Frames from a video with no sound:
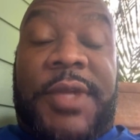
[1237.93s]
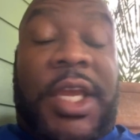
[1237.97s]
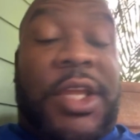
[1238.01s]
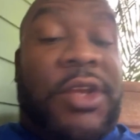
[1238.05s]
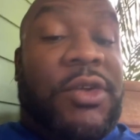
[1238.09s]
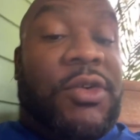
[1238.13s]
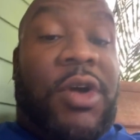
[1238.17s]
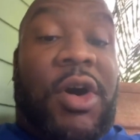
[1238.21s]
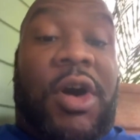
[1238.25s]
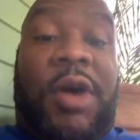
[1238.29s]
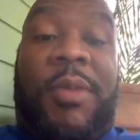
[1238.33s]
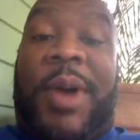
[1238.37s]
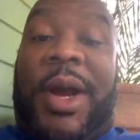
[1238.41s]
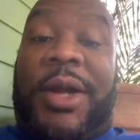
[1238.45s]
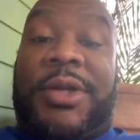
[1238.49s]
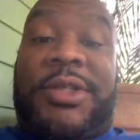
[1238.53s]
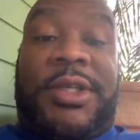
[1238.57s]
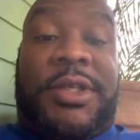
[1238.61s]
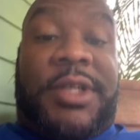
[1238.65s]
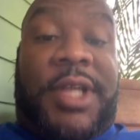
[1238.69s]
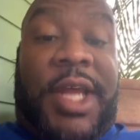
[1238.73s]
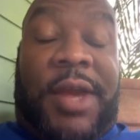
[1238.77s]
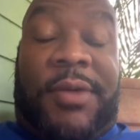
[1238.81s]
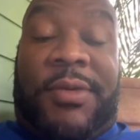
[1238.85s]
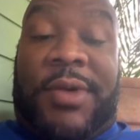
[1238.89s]
and you go
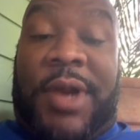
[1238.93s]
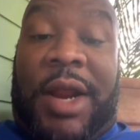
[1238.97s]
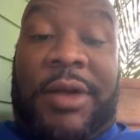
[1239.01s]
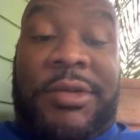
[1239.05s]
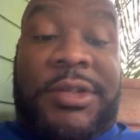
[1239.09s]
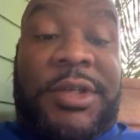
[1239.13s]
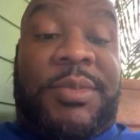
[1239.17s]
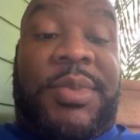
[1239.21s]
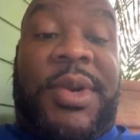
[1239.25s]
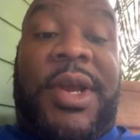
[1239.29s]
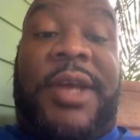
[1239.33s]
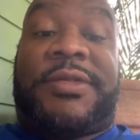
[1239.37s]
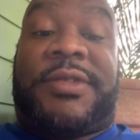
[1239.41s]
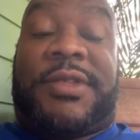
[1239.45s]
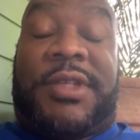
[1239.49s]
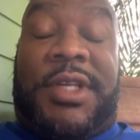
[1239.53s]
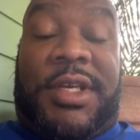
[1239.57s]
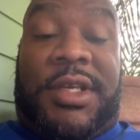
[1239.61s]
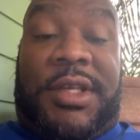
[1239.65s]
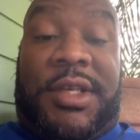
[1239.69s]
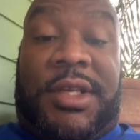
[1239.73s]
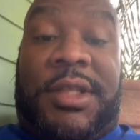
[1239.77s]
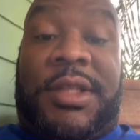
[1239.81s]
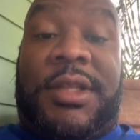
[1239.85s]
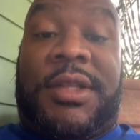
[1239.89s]
about your day without your breath
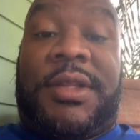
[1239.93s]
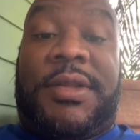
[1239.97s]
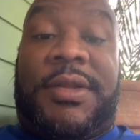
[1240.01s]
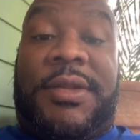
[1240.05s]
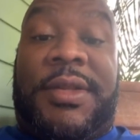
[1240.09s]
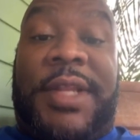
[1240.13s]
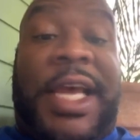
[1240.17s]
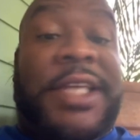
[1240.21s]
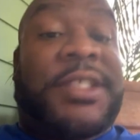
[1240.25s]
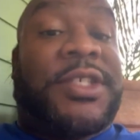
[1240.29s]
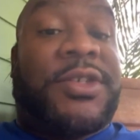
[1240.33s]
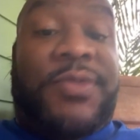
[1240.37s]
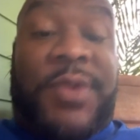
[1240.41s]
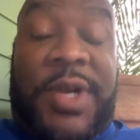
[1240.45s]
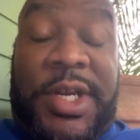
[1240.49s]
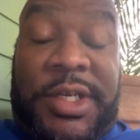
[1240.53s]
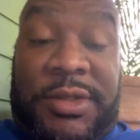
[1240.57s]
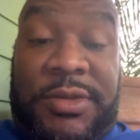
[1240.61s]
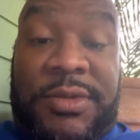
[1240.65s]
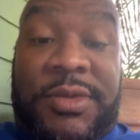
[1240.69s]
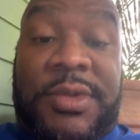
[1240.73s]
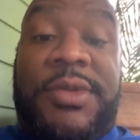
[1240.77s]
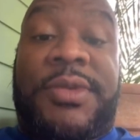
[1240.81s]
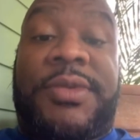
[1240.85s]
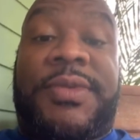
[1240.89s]
stinking. That's a
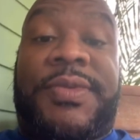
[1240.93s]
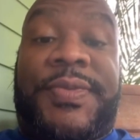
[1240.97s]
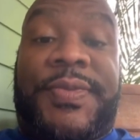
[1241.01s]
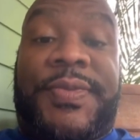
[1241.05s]
ritual.